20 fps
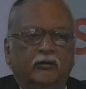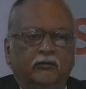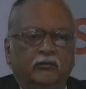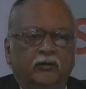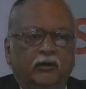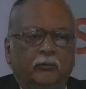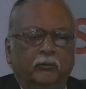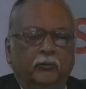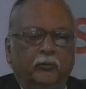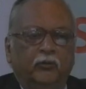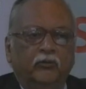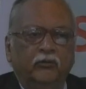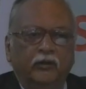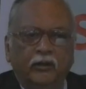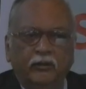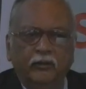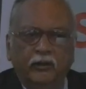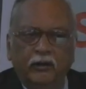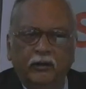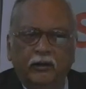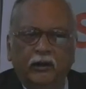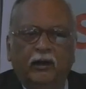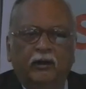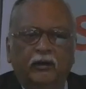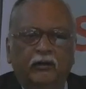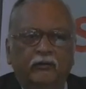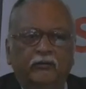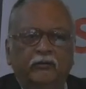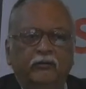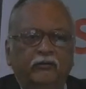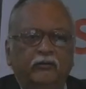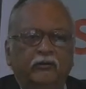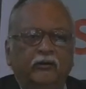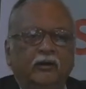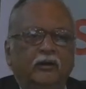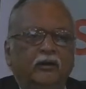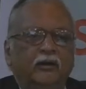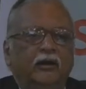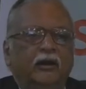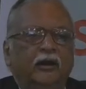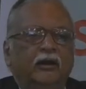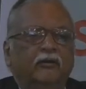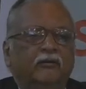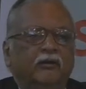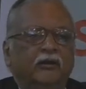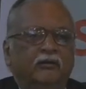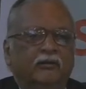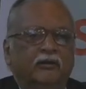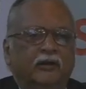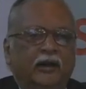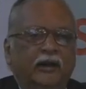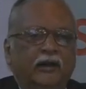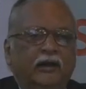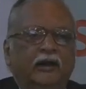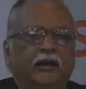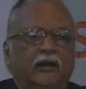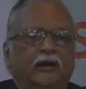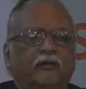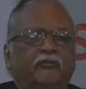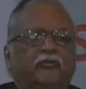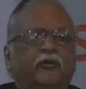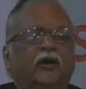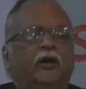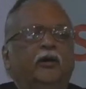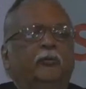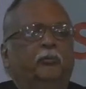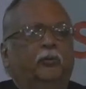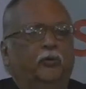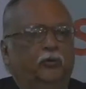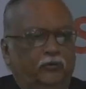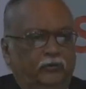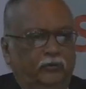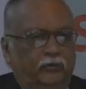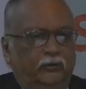approach. Congenital heart disease, it's a slightly a different approach.